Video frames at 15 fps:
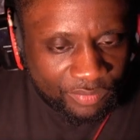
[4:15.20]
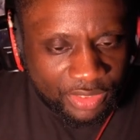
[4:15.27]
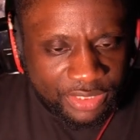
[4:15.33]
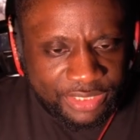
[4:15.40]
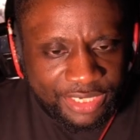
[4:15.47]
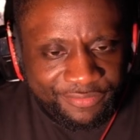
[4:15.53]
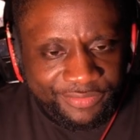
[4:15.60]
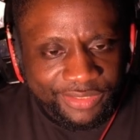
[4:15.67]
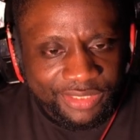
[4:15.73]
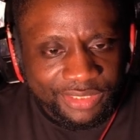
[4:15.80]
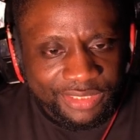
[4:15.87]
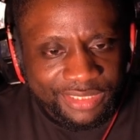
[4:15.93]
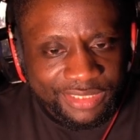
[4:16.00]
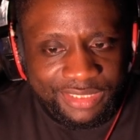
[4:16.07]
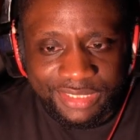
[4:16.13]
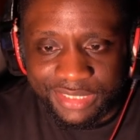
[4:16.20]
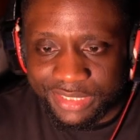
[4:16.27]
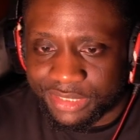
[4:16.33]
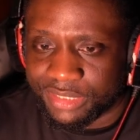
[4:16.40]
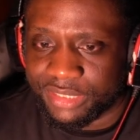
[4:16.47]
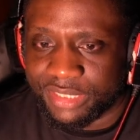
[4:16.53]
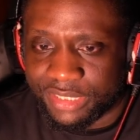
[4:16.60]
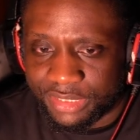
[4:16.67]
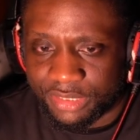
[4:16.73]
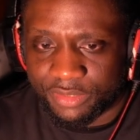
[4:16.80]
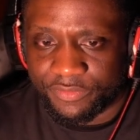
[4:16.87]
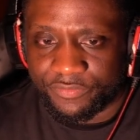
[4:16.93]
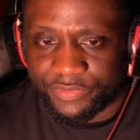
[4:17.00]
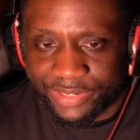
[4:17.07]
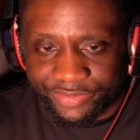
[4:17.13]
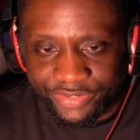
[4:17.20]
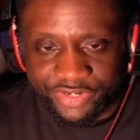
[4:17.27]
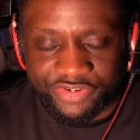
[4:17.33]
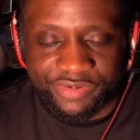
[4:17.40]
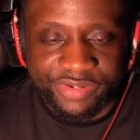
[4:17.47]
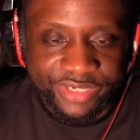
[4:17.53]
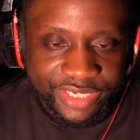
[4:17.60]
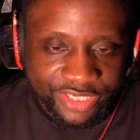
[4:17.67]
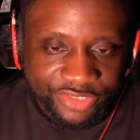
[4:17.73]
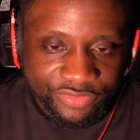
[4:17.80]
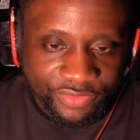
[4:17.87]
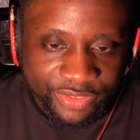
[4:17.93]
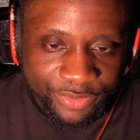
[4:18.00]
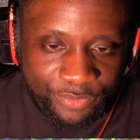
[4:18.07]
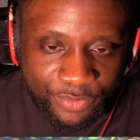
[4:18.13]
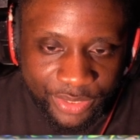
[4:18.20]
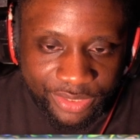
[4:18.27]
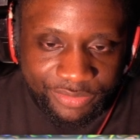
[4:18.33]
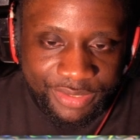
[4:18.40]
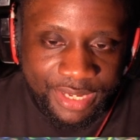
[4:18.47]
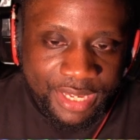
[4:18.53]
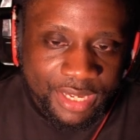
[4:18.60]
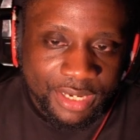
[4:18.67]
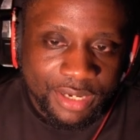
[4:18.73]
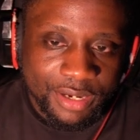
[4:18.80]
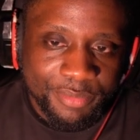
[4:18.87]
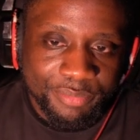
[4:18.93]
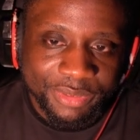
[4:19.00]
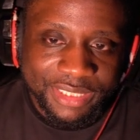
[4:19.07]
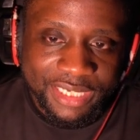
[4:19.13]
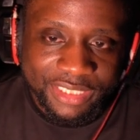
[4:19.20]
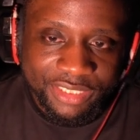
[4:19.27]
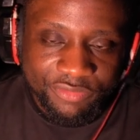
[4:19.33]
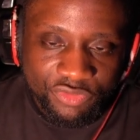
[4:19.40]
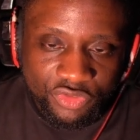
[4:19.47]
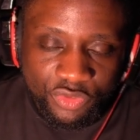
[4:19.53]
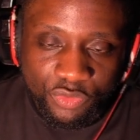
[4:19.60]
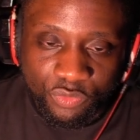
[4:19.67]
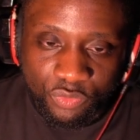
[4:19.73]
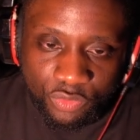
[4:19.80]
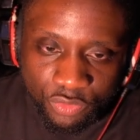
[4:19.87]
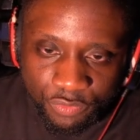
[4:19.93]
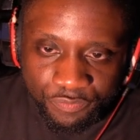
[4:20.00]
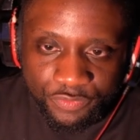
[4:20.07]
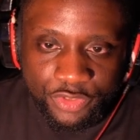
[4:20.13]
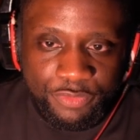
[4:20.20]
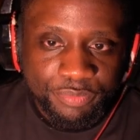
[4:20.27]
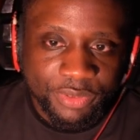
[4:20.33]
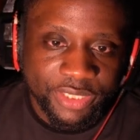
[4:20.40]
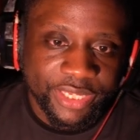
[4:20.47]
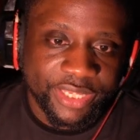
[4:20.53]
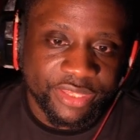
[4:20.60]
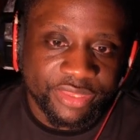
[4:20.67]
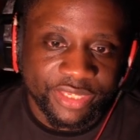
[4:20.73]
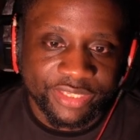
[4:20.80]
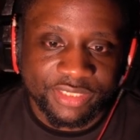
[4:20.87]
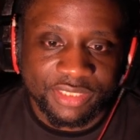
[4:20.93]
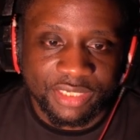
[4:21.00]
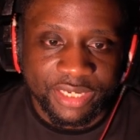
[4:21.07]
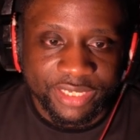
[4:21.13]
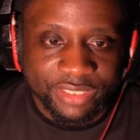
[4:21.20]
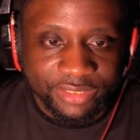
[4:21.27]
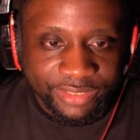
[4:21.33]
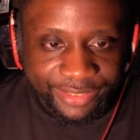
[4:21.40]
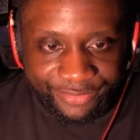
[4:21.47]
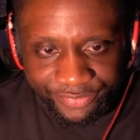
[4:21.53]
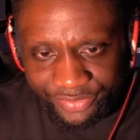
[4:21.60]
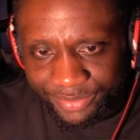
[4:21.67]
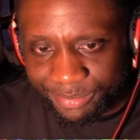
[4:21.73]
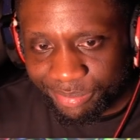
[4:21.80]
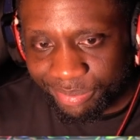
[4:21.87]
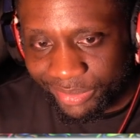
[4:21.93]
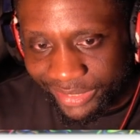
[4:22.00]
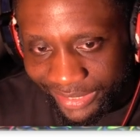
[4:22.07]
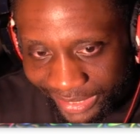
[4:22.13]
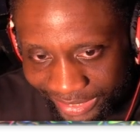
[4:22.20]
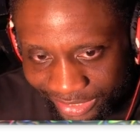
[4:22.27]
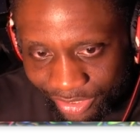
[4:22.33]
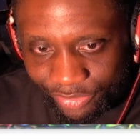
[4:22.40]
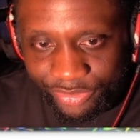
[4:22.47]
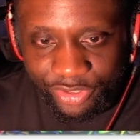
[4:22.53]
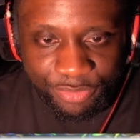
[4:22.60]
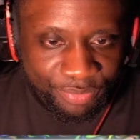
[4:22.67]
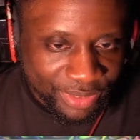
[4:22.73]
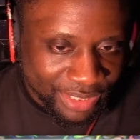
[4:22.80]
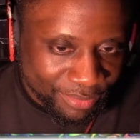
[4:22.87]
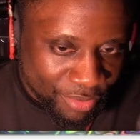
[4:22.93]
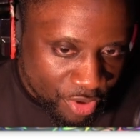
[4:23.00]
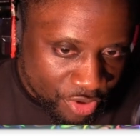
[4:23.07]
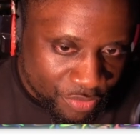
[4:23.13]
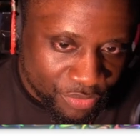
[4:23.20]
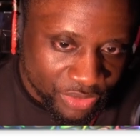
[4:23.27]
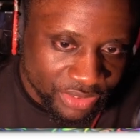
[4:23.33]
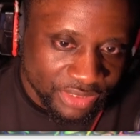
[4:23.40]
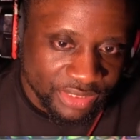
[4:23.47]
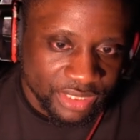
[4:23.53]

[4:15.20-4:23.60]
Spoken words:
definitely this variation of the deck is running well, but that gives you room to play things like Leaf, play Iono, play Pokemon